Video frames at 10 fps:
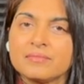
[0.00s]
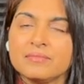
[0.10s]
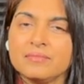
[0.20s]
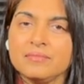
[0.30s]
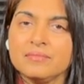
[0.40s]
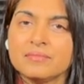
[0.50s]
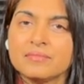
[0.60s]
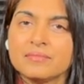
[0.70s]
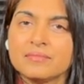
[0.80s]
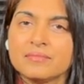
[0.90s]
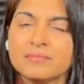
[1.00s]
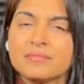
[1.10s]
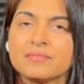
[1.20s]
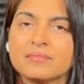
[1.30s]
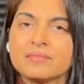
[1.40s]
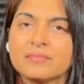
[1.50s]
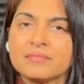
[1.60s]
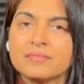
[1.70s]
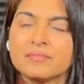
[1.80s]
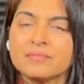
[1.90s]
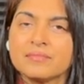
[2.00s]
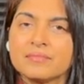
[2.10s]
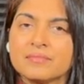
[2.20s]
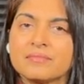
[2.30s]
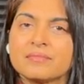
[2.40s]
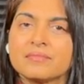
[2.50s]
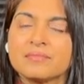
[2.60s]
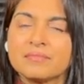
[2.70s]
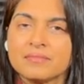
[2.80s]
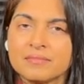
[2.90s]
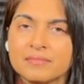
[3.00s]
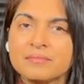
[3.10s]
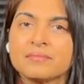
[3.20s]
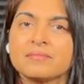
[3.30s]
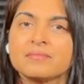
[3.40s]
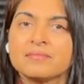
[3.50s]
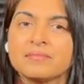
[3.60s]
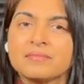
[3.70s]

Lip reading: No words are spoken by the person on screen.